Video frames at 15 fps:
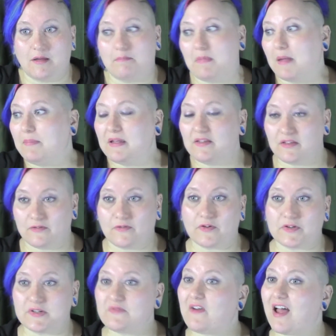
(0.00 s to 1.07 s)
maybe the
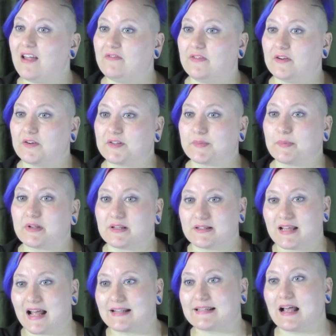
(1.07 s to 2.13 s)
first 5 years, because
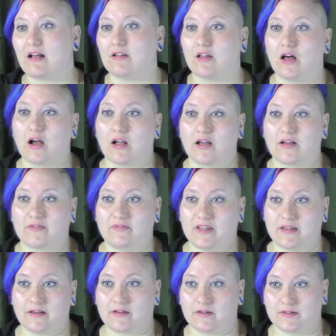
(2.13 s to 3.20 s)
that's how long a
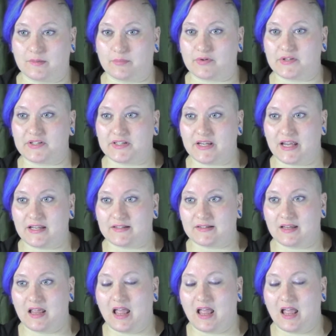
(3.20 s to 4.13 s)
vehicle depreciates.